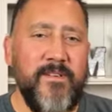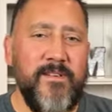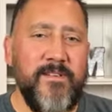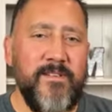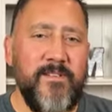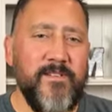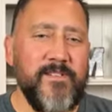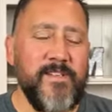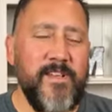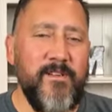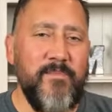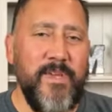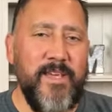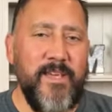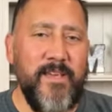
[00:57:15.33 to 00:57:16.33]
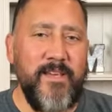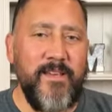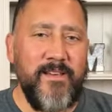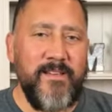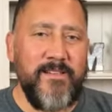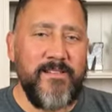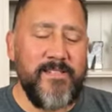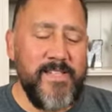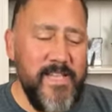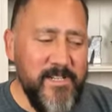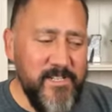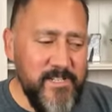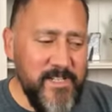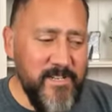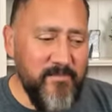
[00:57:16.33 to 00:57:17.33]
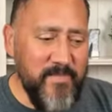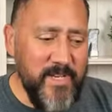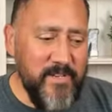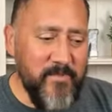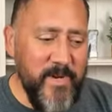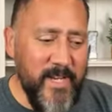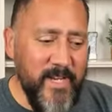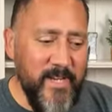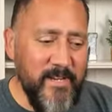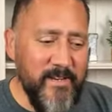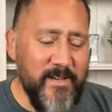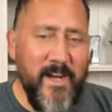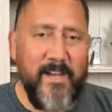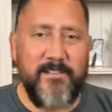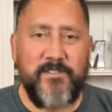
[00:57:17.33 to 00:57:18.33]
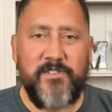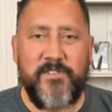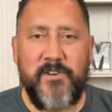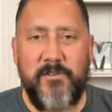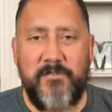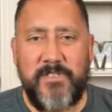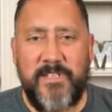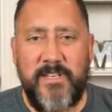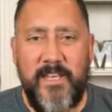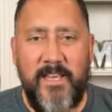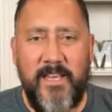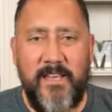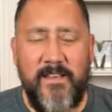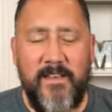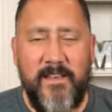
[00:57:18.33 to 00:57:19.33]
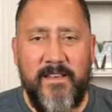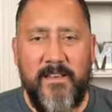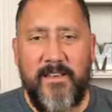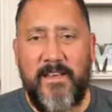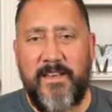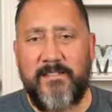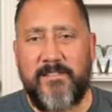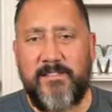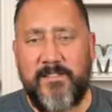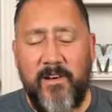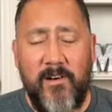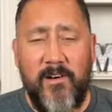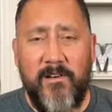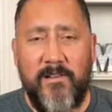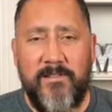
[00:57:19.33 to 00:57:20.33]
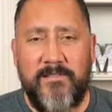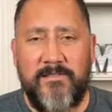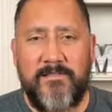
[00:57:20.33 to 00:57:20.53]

There's going to be tension between God's chosen king and Saul.